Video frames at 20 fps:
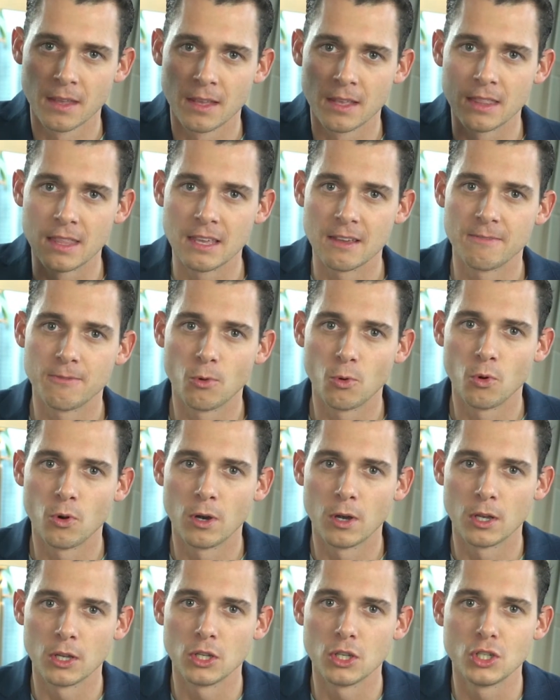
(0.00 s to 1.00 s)

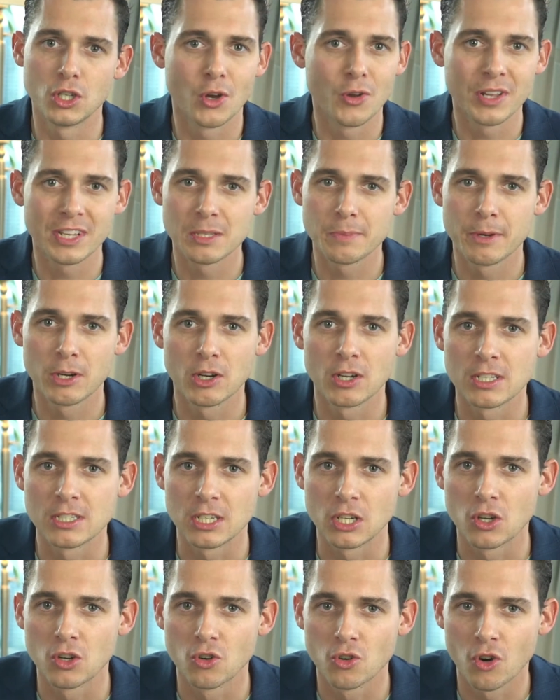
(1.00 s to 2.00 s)
Therefore, you don't experience a
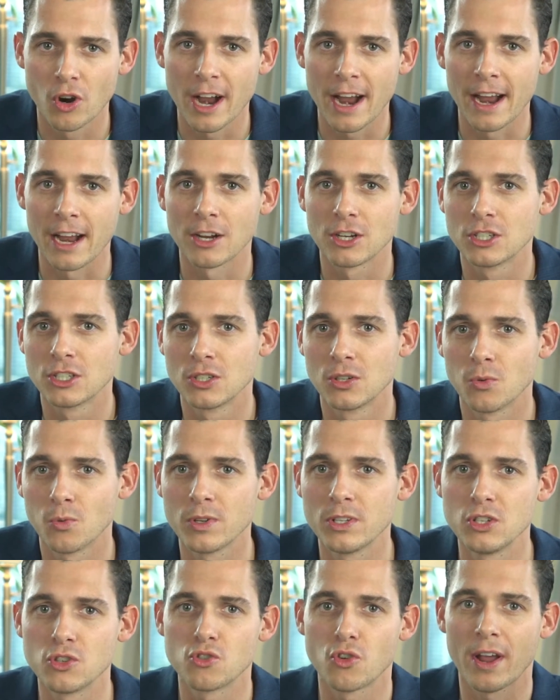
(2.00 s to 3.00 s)
crash when
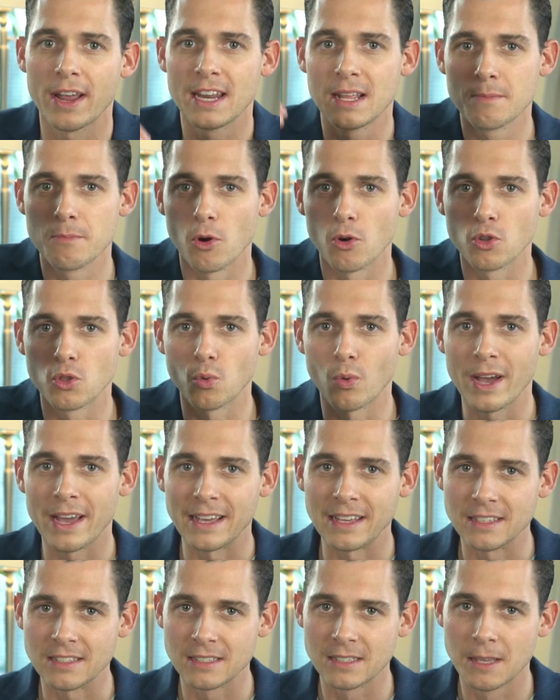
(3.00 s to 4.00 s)
you're trading both
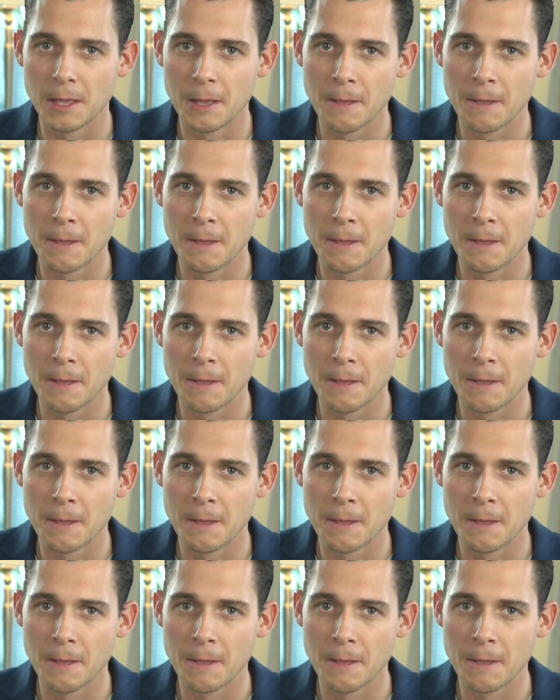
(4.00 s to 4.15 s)
ways.